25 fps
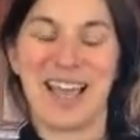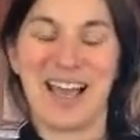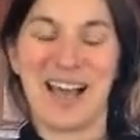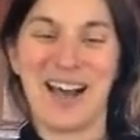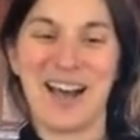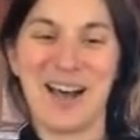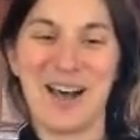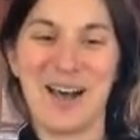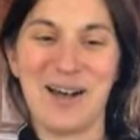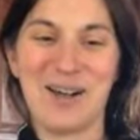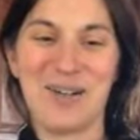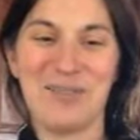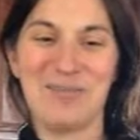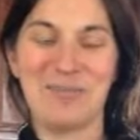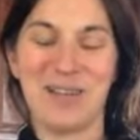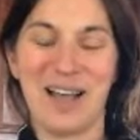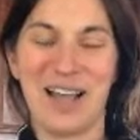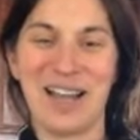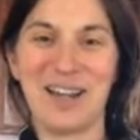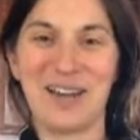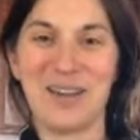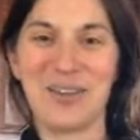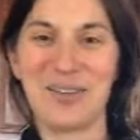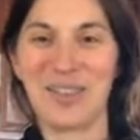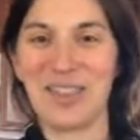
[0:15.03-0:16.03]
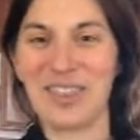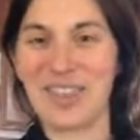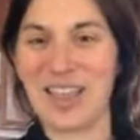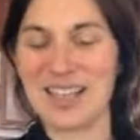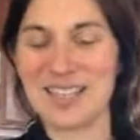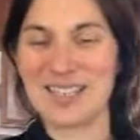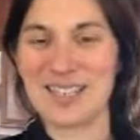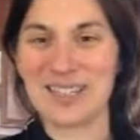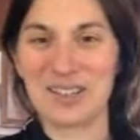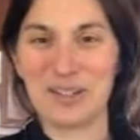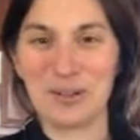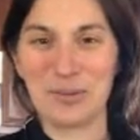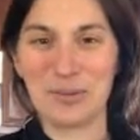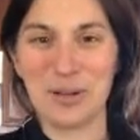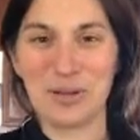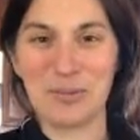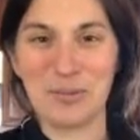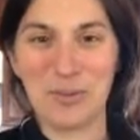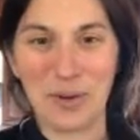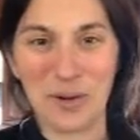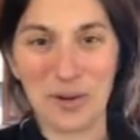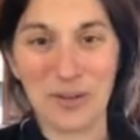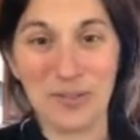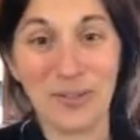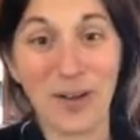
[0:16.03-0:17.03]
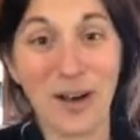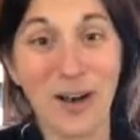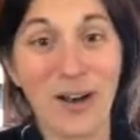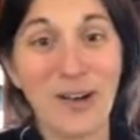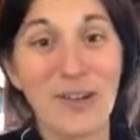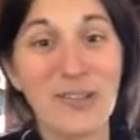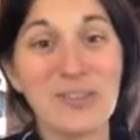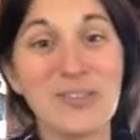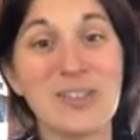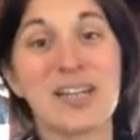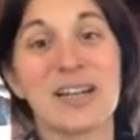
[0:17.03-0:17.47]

I know that that's a little bit more involved